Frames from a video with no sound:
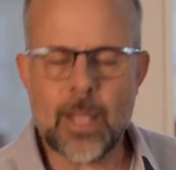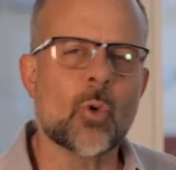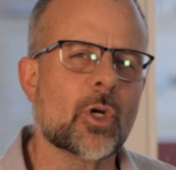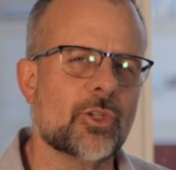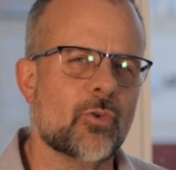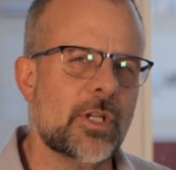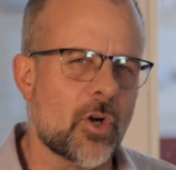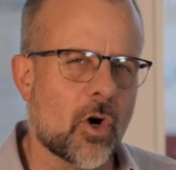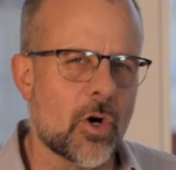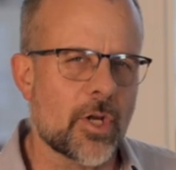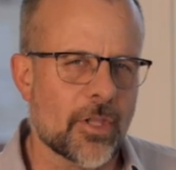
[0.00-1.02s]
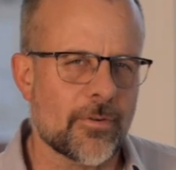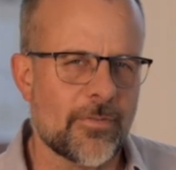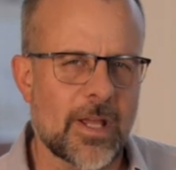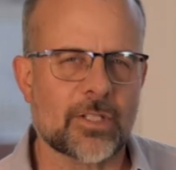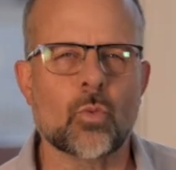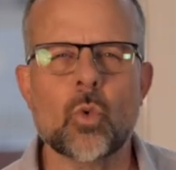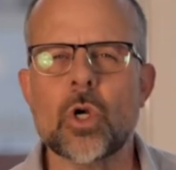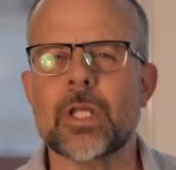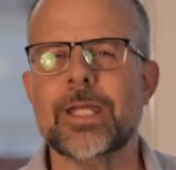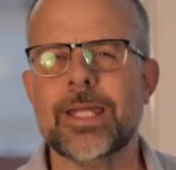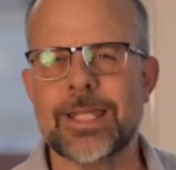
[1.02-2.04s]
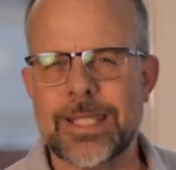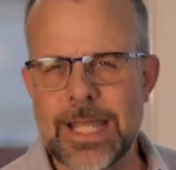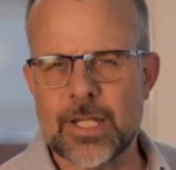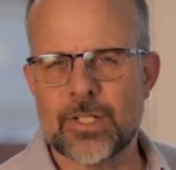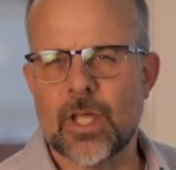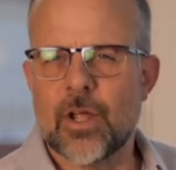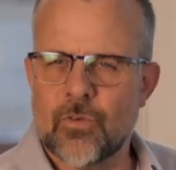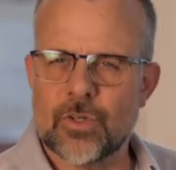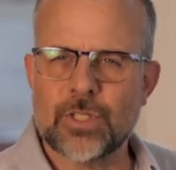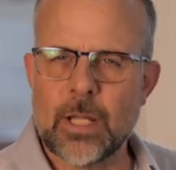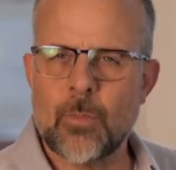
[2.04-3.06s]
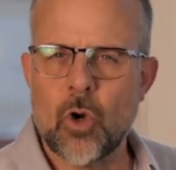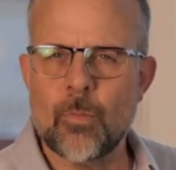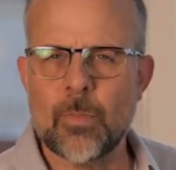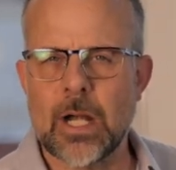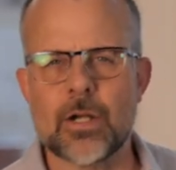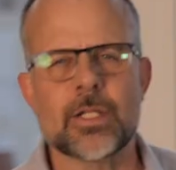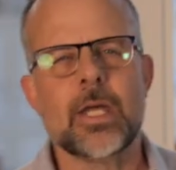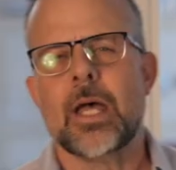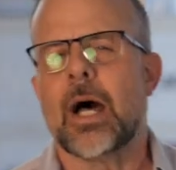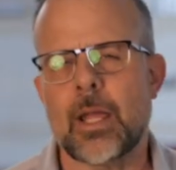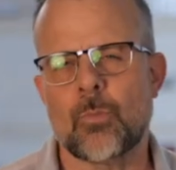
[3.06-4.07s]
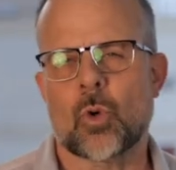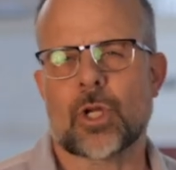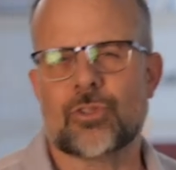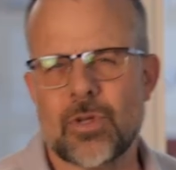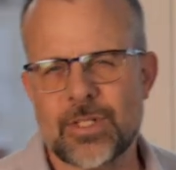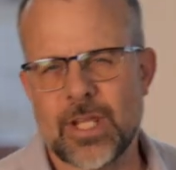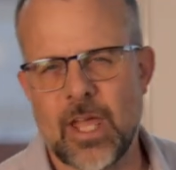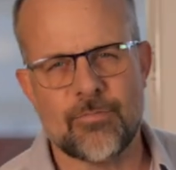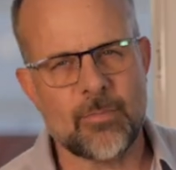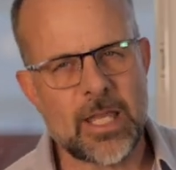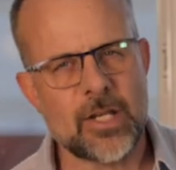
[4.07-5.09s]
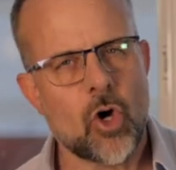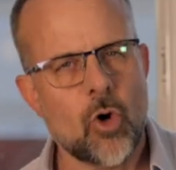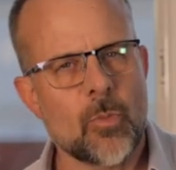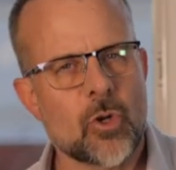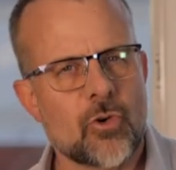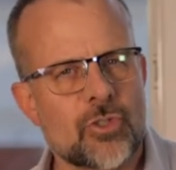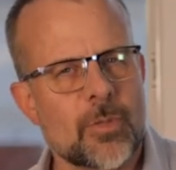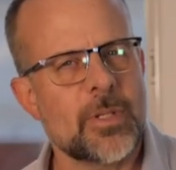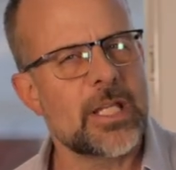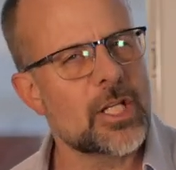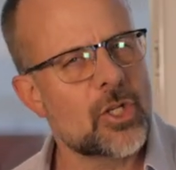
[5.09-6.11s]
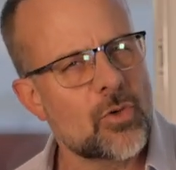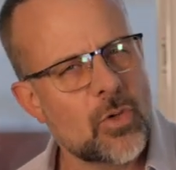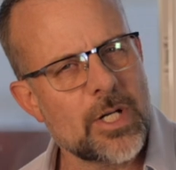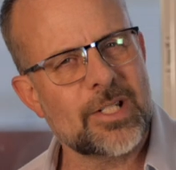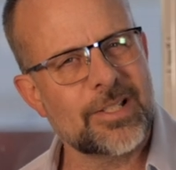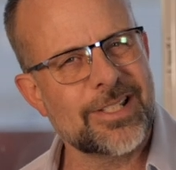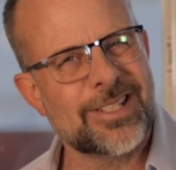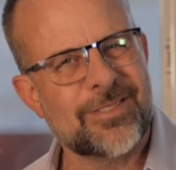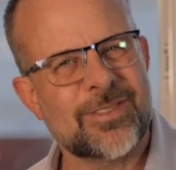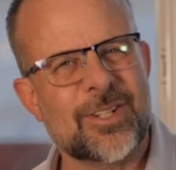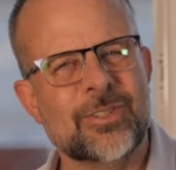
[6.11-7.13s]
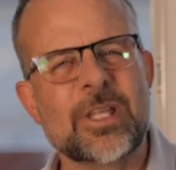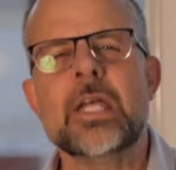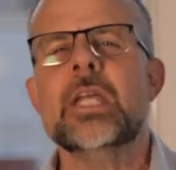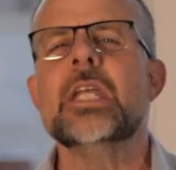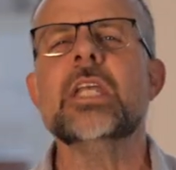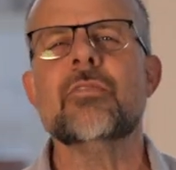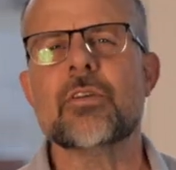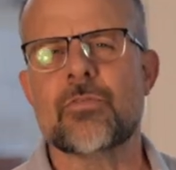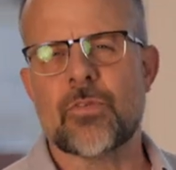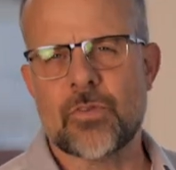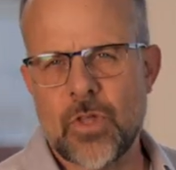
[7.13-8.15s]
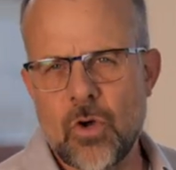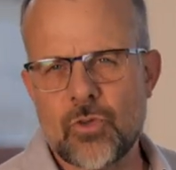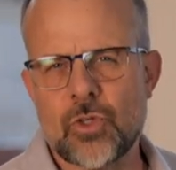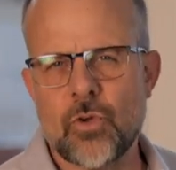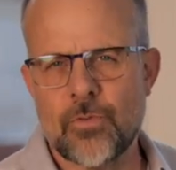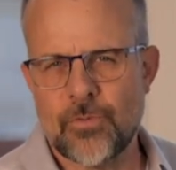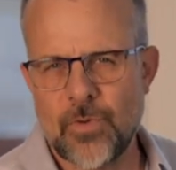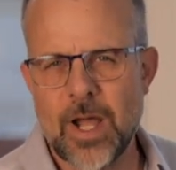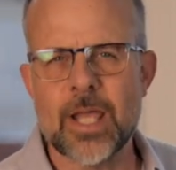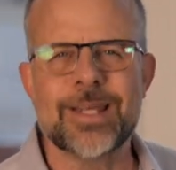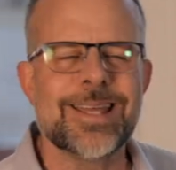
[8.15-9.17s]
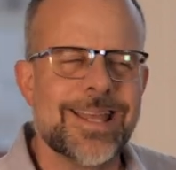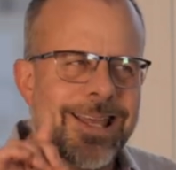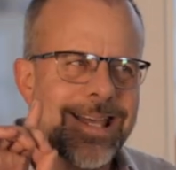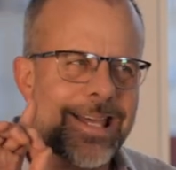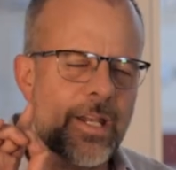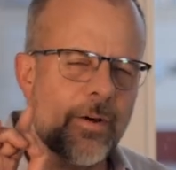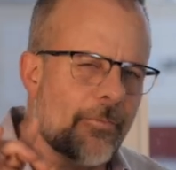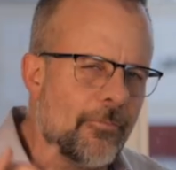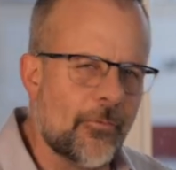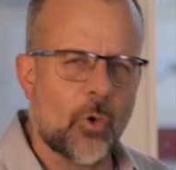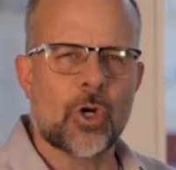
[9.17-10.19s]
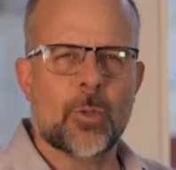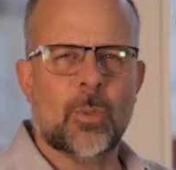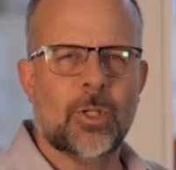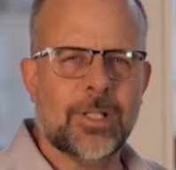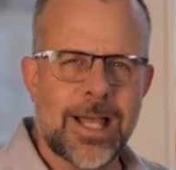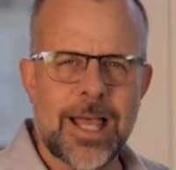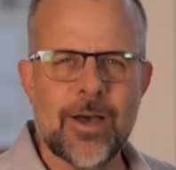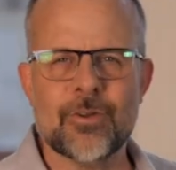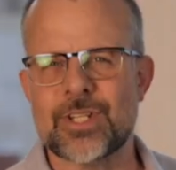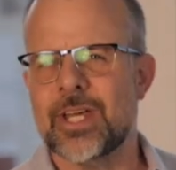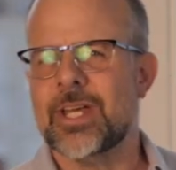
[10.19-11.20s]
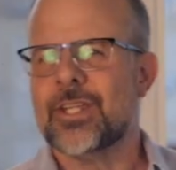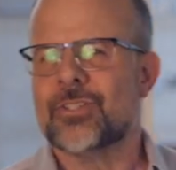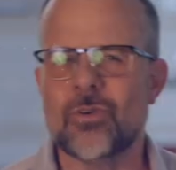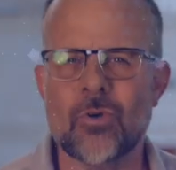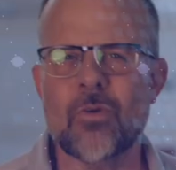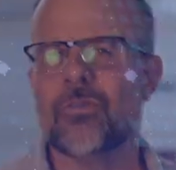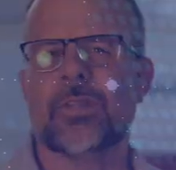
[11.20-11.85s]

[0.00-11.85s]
mortgage rates are another factor working against first-time home buyers. High mortgage rates have made homeownership increasingly difficult even for those who find an affordable house. So over